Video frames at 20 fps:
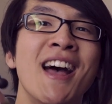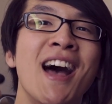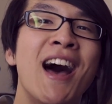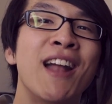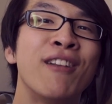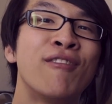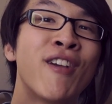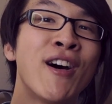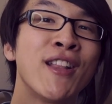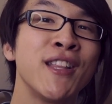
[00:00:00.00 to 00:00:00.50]

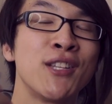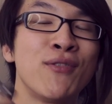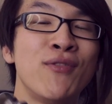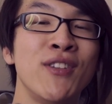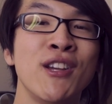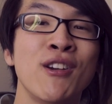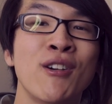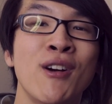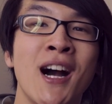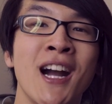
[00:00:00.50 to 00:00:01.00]
And throughout this
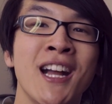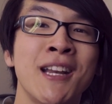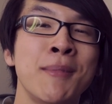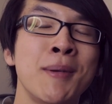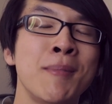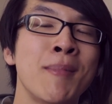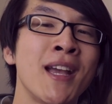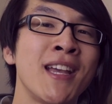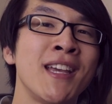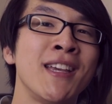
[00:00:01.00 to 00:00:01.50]
video I'm going to
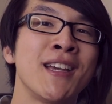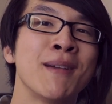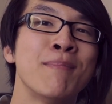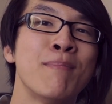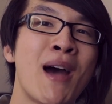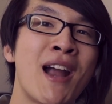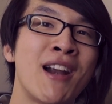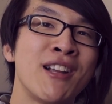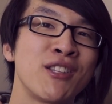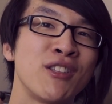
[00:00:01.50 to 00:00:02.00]
be making
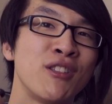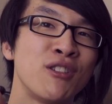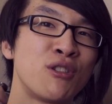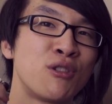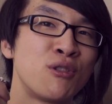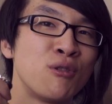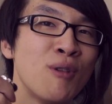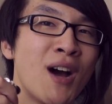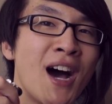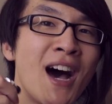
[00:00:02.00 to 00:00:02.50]
comparisons
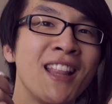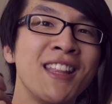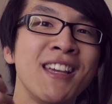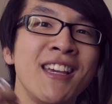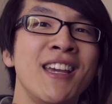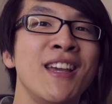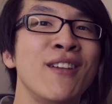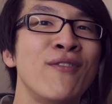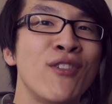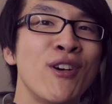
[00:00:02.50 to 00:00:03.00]
to other
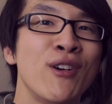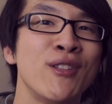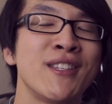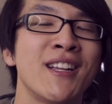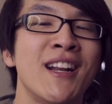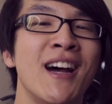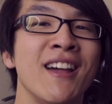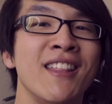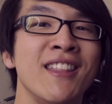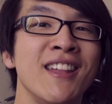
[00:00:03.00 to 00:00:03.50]
earphones
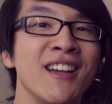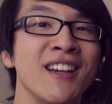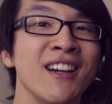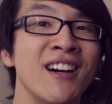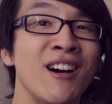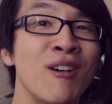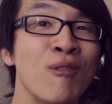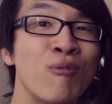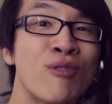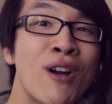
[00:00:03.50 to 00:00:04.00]
that I think
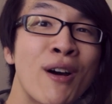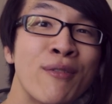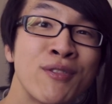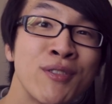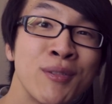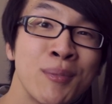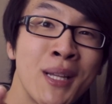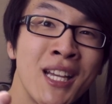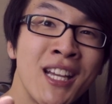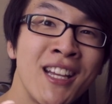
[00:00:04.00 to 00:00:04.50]
are
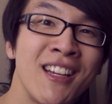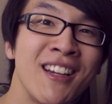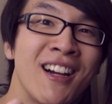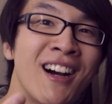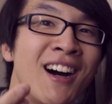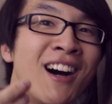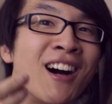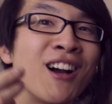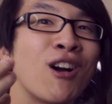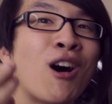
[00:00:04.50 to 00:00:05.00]
roughly
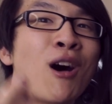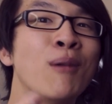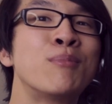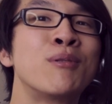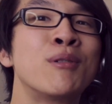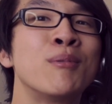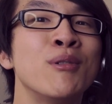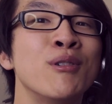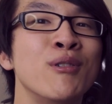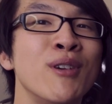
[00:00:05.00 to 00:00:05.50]

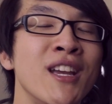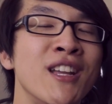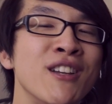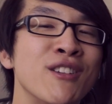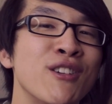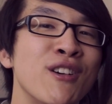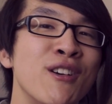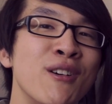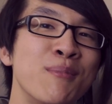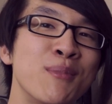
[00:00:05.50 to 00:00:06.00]
comparable in
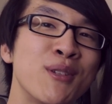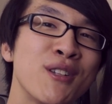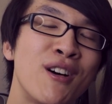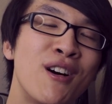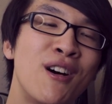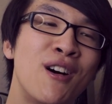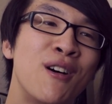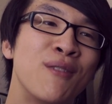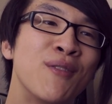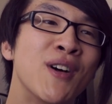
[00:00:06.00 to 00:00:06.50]
terms
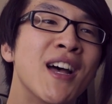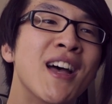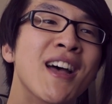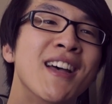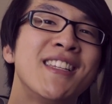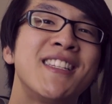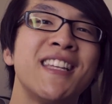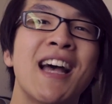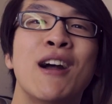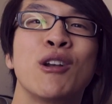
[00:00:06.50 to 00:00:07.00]
of
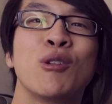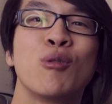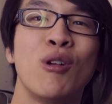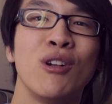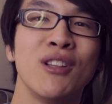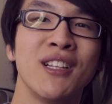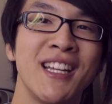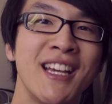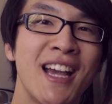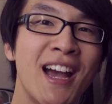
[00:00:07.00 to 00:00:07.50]
sound
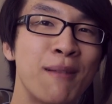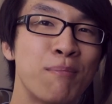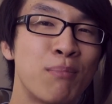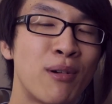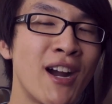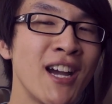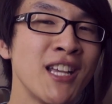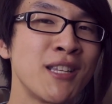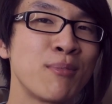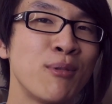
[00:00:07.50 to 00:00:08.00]
quality and
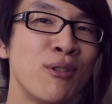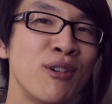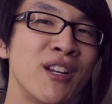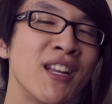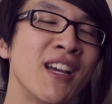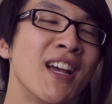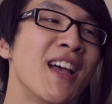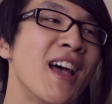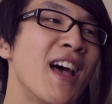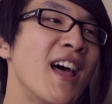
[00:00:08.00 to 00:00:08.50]
price point.
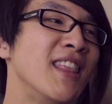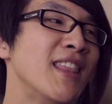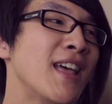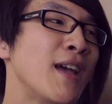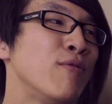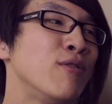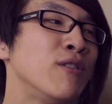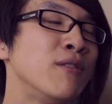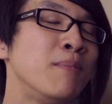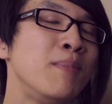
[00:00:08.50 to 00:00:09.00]
And they
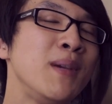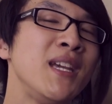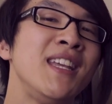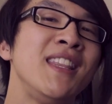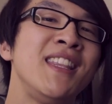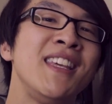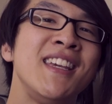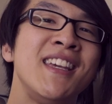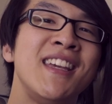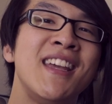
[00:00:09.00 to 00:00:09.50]
would be
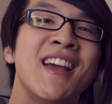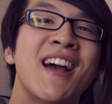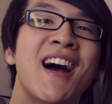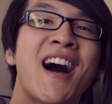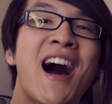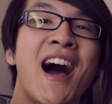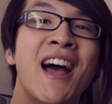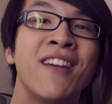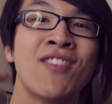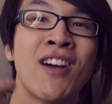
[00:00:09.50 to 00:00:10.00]
the
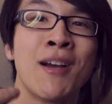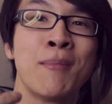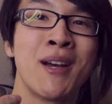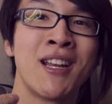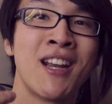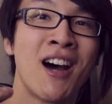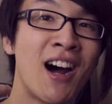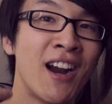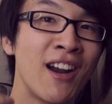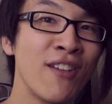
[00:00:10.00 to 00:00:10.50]

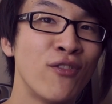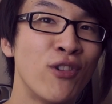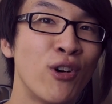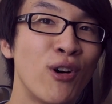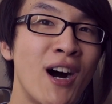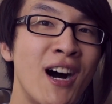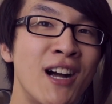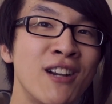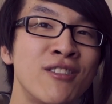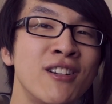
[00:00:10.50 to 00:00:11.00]
HiFiMan
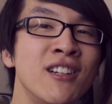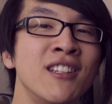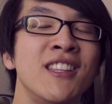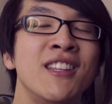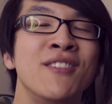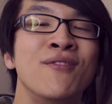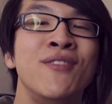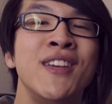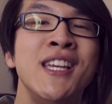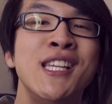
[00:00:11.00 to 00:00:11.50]
RE400,
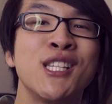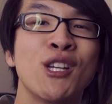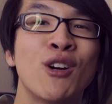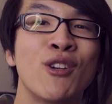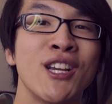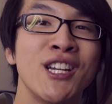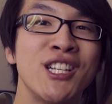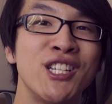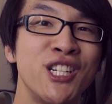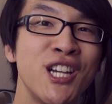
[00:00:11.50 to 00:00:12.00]
the
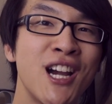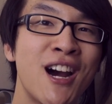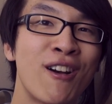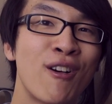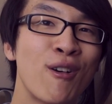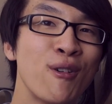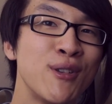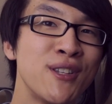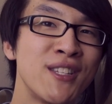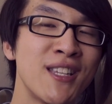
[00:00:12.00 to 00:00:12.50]
VSonic
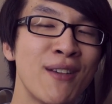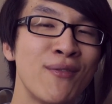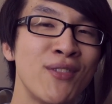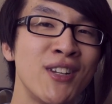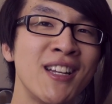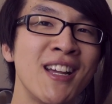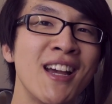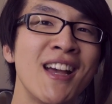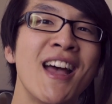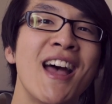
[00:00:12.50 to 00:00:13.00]

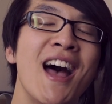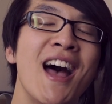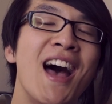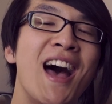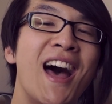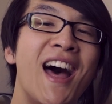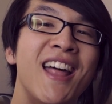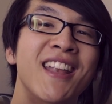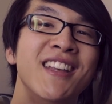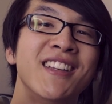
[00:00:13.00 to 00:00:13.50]
GR07,
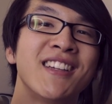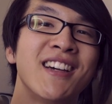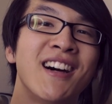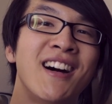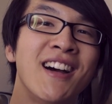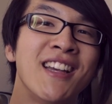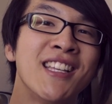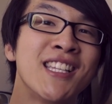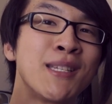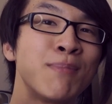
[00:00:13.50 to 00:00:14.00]
and
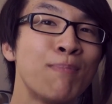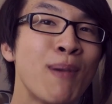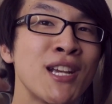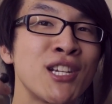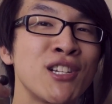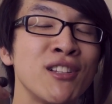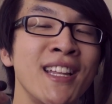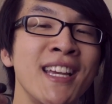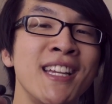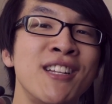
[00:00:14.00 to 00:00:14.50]

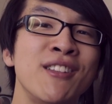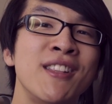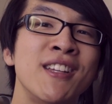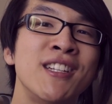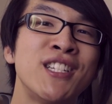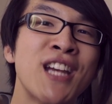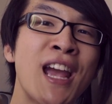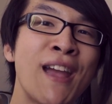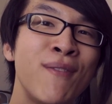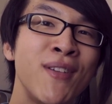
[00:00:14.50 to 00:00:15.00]
especially to the
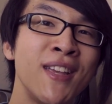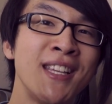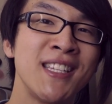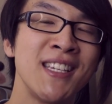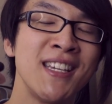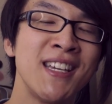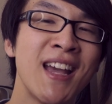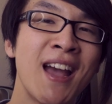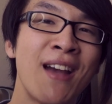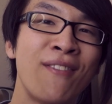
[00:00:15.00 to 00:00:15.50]

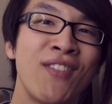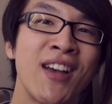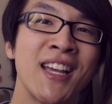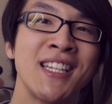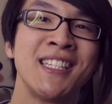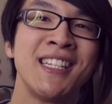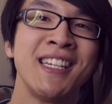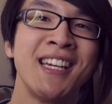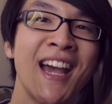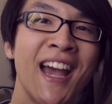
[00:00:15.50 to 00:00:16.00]
JVC
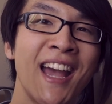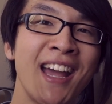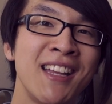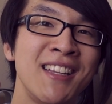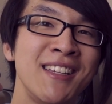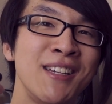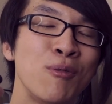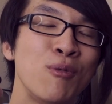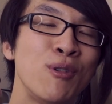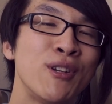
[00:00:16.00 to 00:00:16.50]

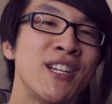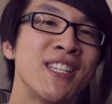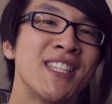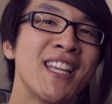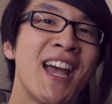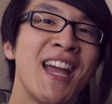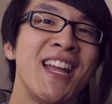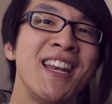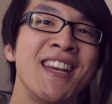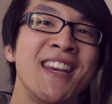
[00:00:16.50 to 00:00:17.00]
FXD80, which is
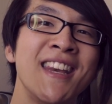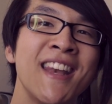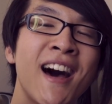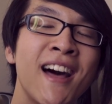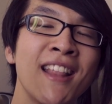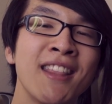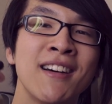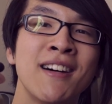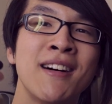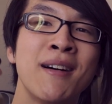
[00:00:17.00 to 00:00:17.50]

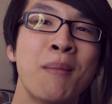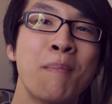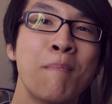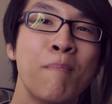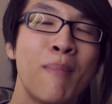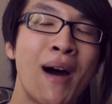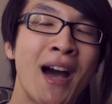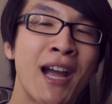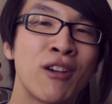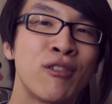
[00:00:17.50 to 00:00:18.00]
another
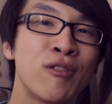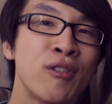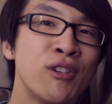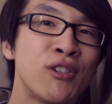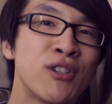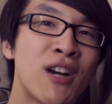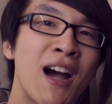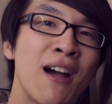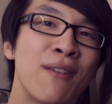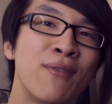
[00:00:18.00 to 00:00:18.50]
micro
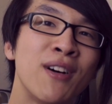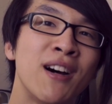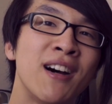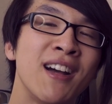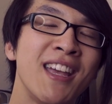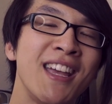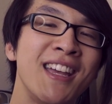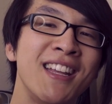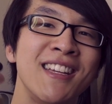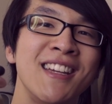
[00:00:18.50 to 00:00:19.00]

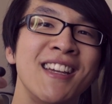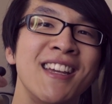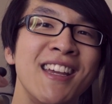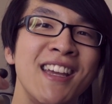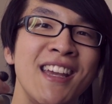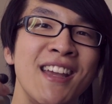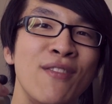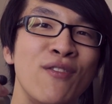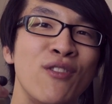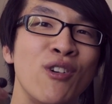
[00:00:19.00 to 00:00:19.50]
driver in-ear
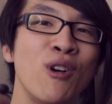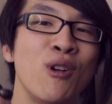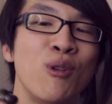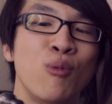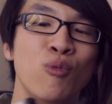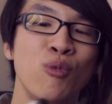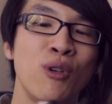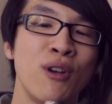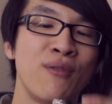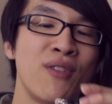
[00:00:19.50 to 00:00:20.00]

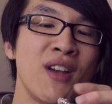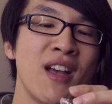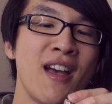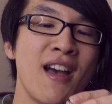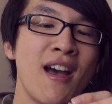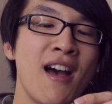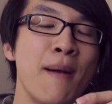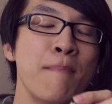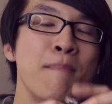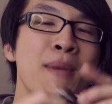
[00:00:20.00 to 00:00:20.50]
earphone with
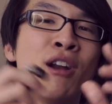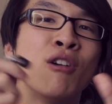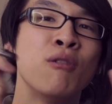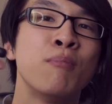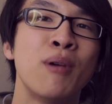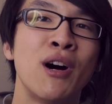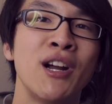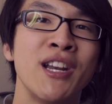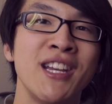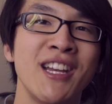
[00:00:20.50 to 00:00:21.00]
a metal
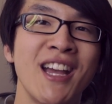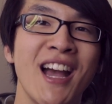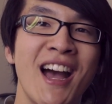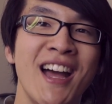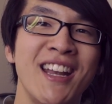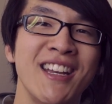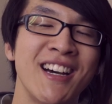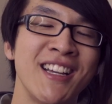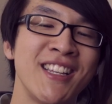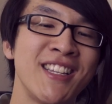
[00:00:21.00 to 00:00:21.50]
body
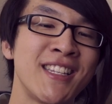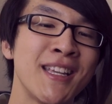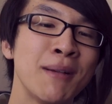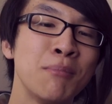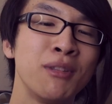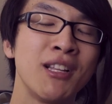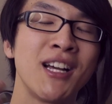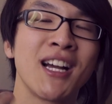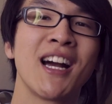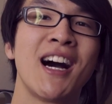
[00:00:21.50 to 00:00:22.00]
and a
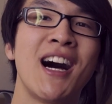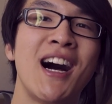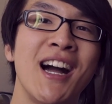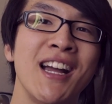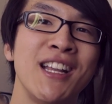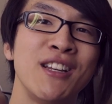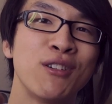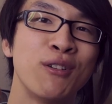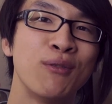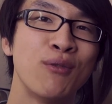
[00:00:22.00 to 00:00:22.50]
similar
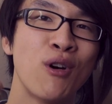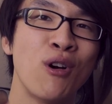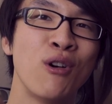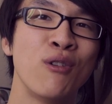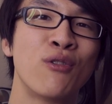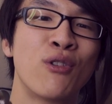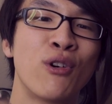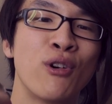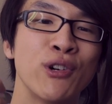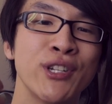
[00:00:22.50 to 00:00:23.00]
kind of
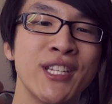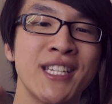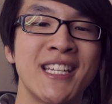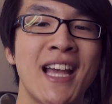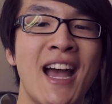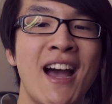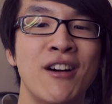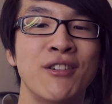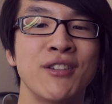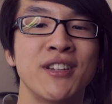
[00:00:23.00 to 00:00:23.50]
overall
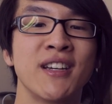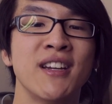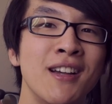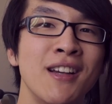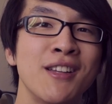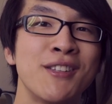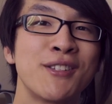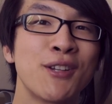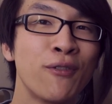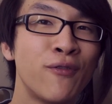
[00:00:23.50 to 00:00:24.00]
sound.
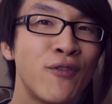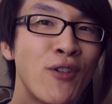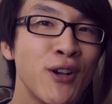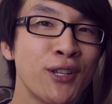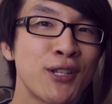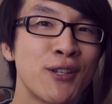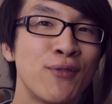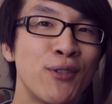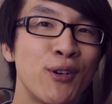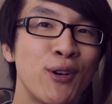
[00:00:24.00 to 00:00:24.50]
So
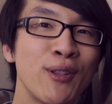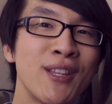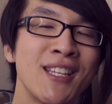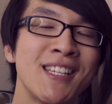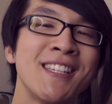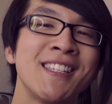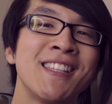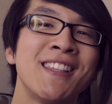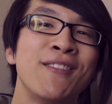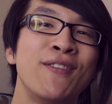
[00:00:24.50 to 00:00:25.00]
first of all,
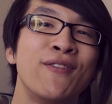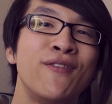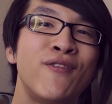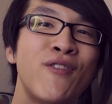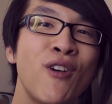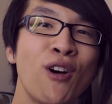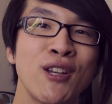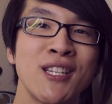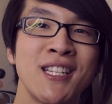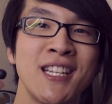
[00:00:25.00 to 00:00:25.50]
this is the
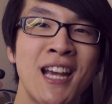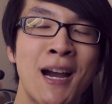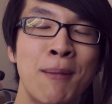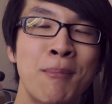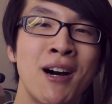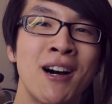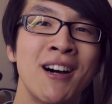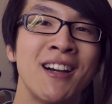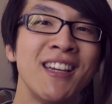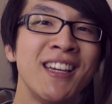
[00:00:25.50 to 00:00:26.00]
first
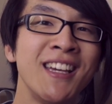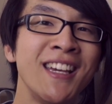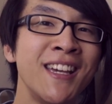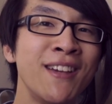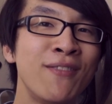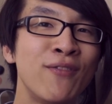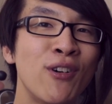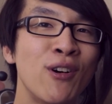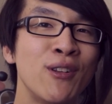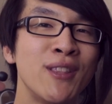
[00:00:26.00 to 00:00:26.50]
Yamaha
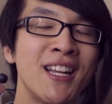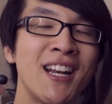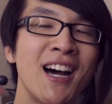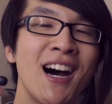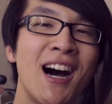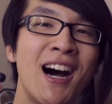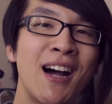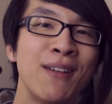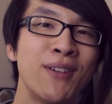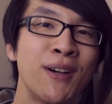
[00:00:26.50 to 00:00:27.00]
earphone that
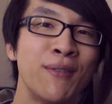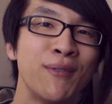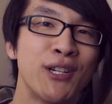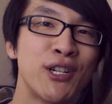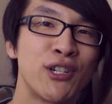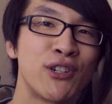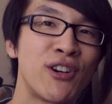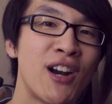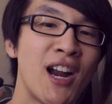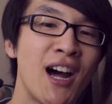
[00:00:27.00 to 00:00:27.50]
I've ever
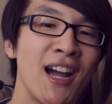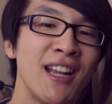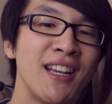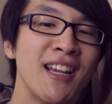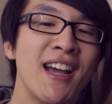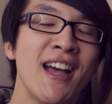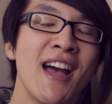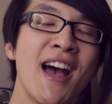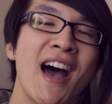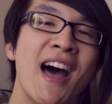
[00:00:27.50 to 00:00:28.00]
tried,
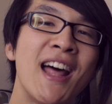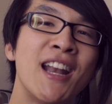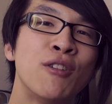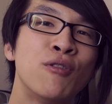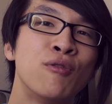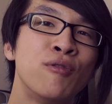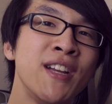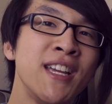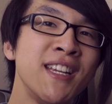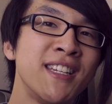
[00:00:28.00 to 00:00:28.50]
and it
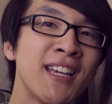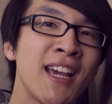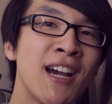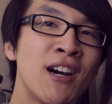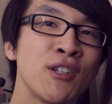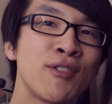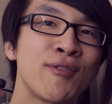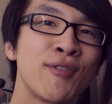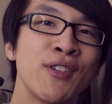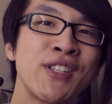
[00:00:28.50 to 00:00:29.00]

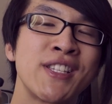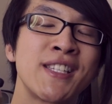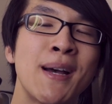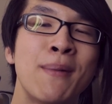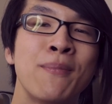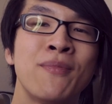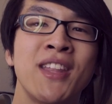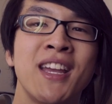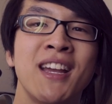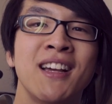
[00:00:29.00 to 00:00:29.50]
retails for
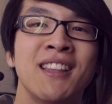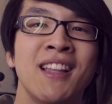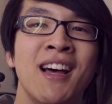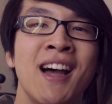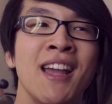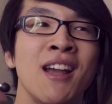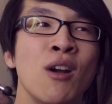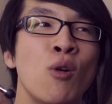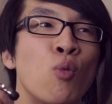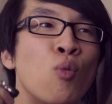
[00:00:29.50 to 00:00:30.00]
something
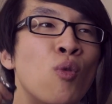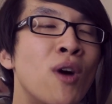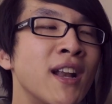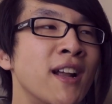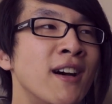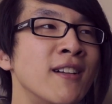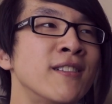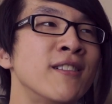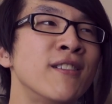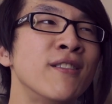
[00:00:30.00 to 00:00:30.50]
like
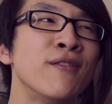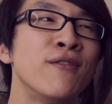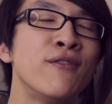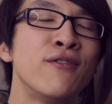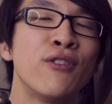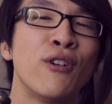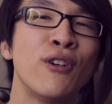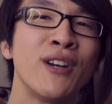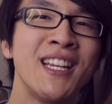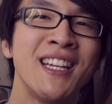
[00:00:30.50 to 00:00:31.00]

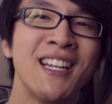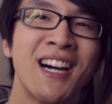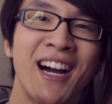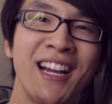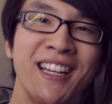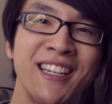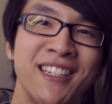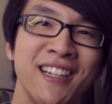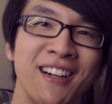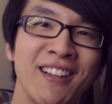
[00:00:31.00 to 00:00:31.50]

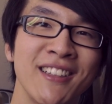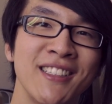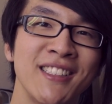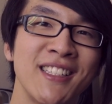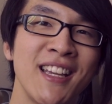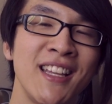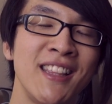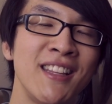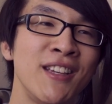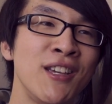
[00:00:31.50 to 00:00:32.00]

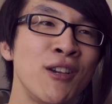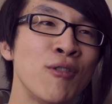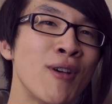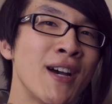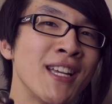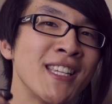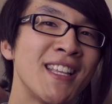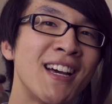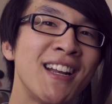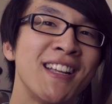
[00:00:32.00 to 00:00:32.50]
$149 in the
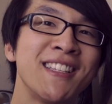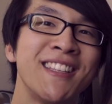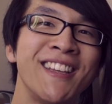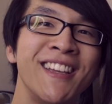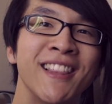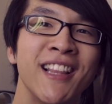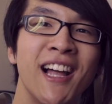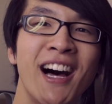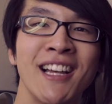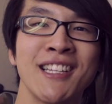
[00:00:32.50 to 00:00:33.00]
US. That is the
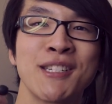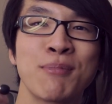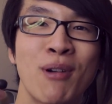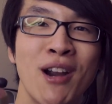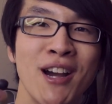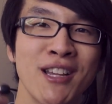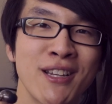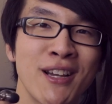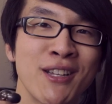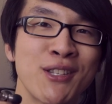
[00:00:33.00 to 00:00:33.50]
last
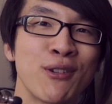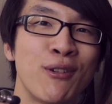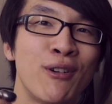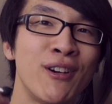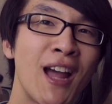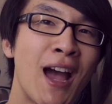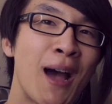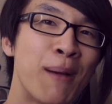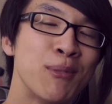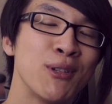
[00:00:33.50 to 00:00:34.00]
price I saw
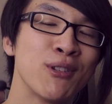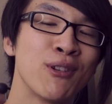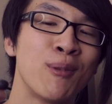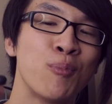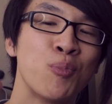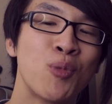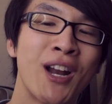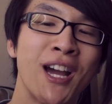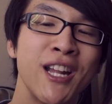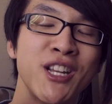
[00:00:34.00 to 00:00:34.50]
on
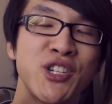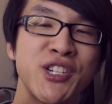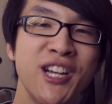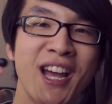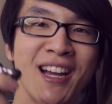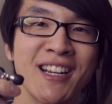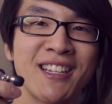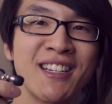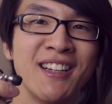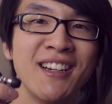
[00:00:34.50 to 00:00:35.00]
Amazon when I
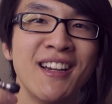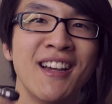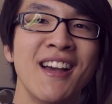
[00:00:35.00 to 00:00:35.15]
checked.